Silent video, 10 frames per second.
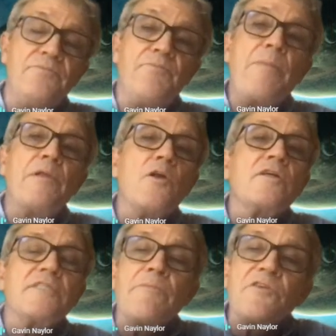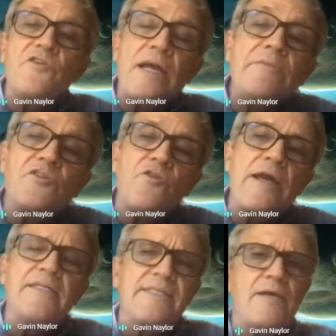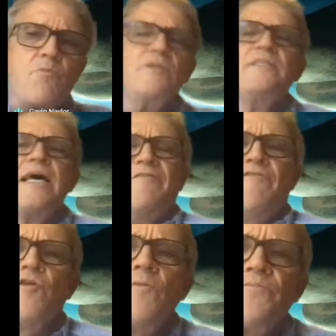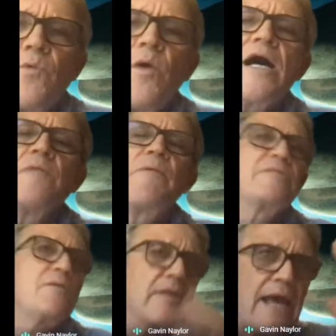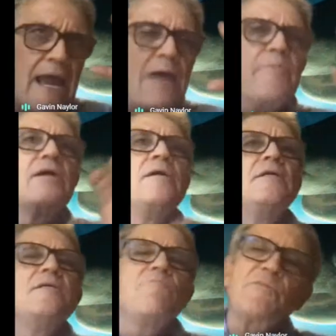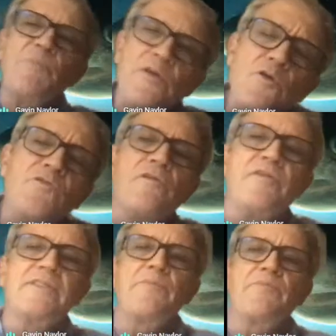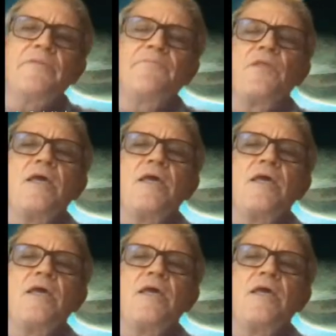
people look at some strange trait and say, what's that for? Well, people say, well, the hammer must be useful for something.